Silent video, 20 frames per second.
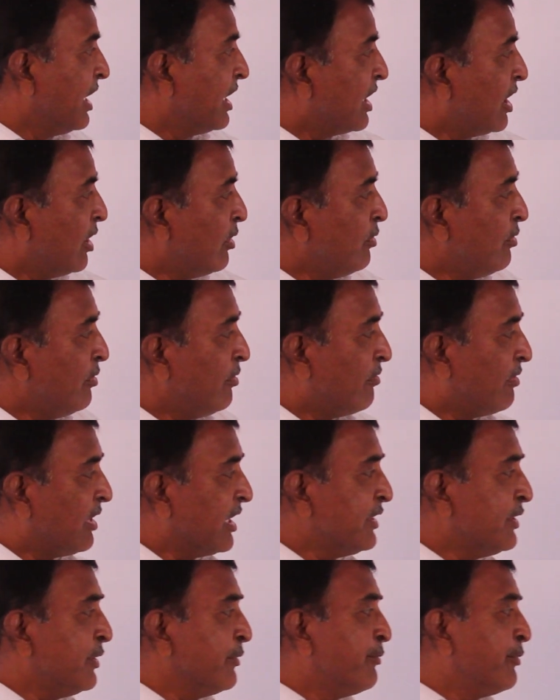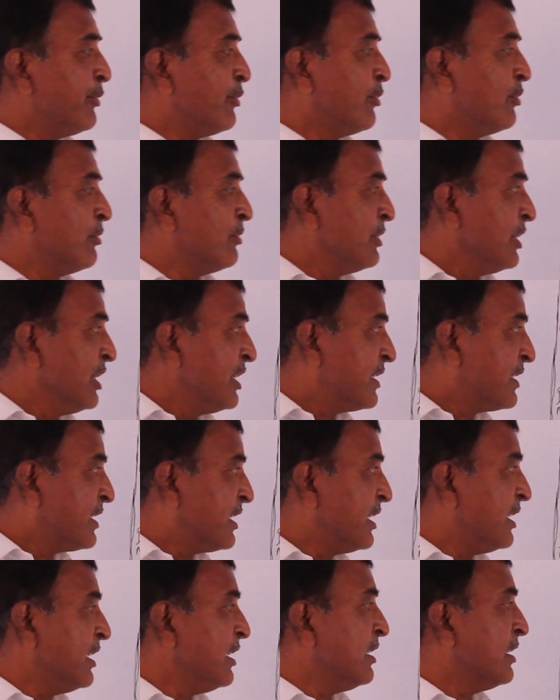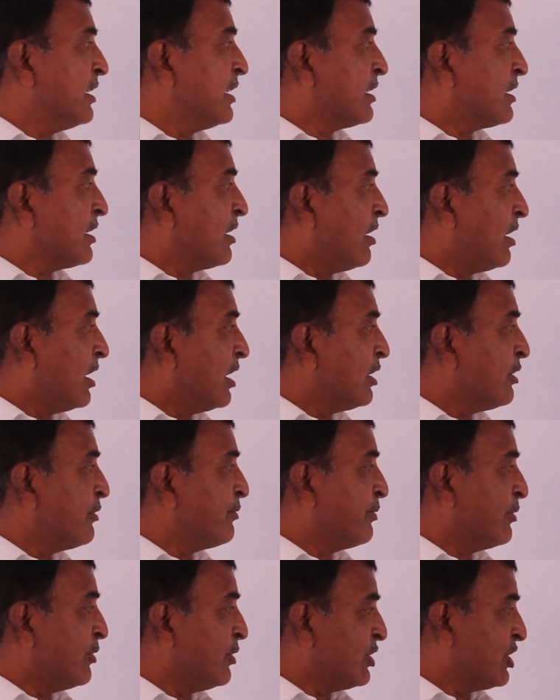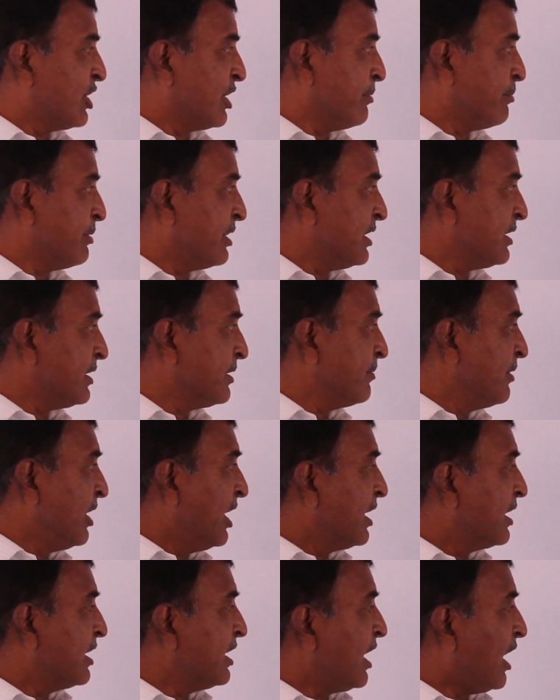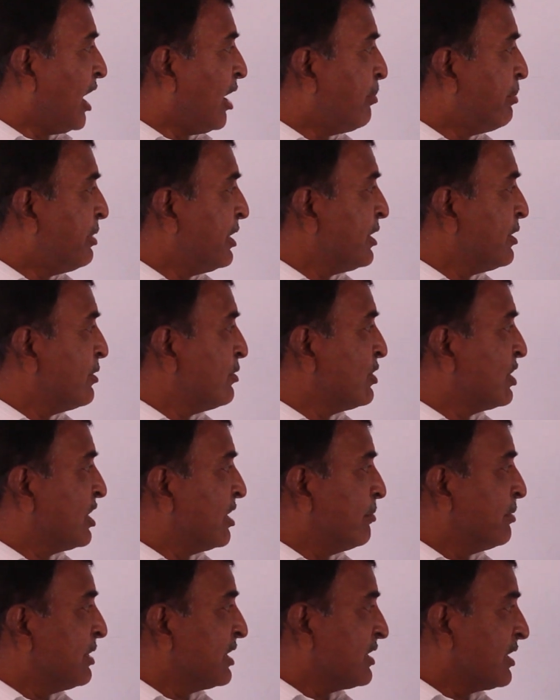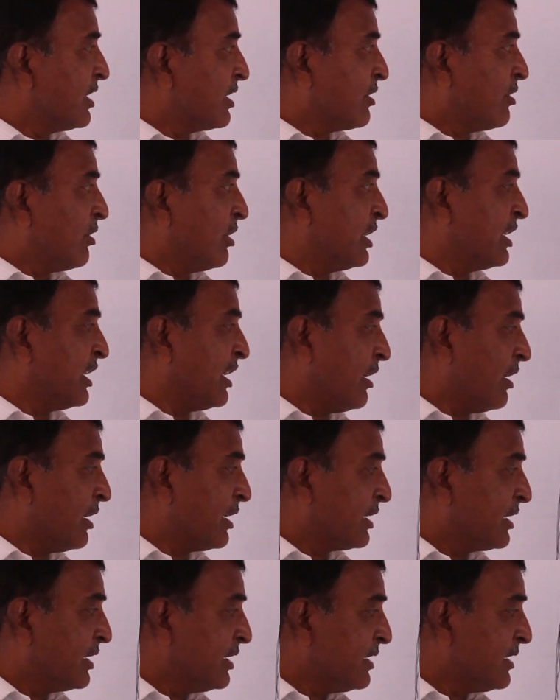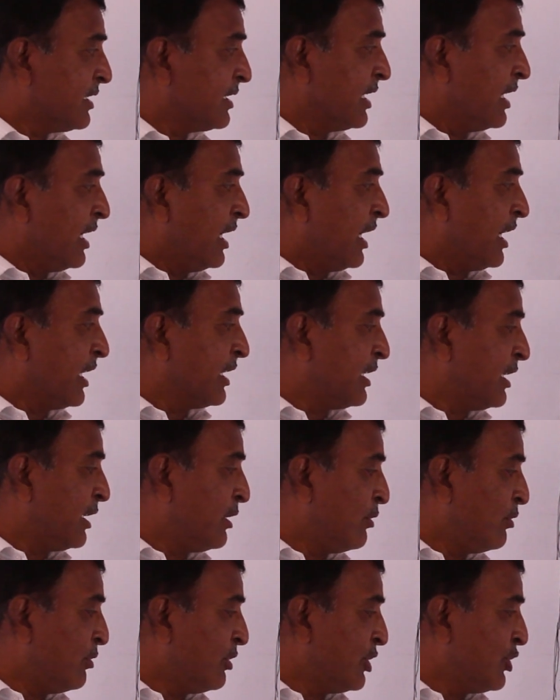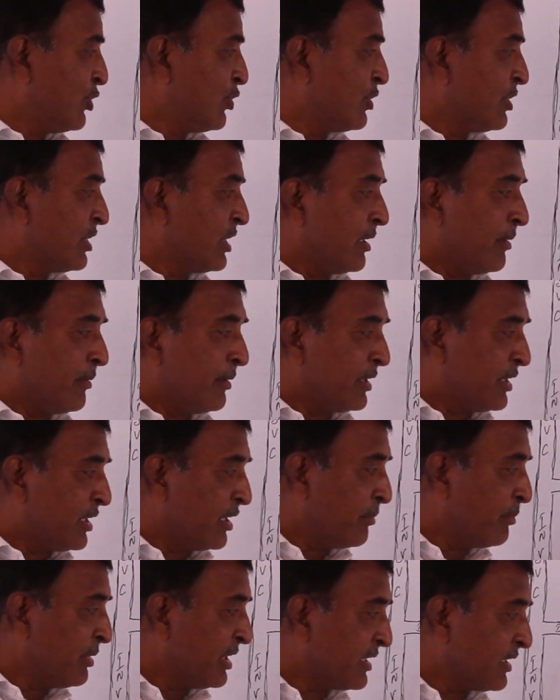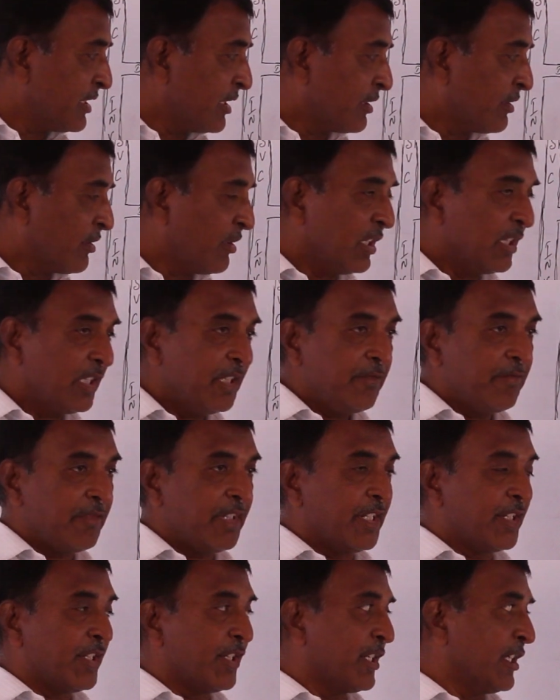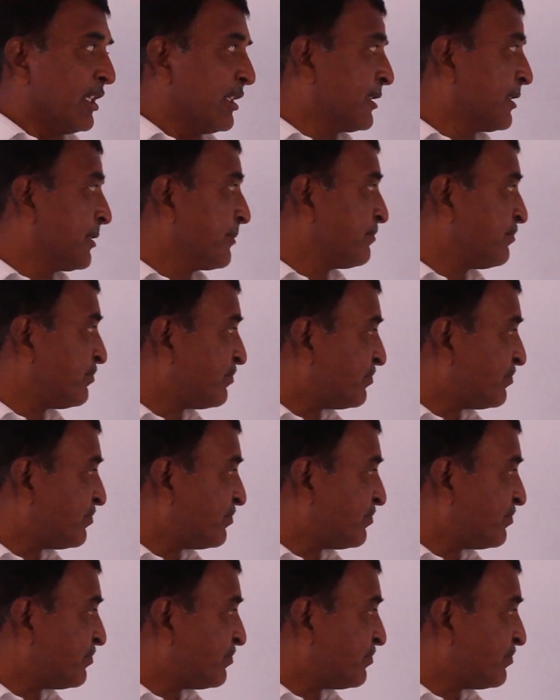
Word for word: Now, once if you see that heart four chambers, the upper two chambers are called the auricles and the lower two chambers are called the ventricles.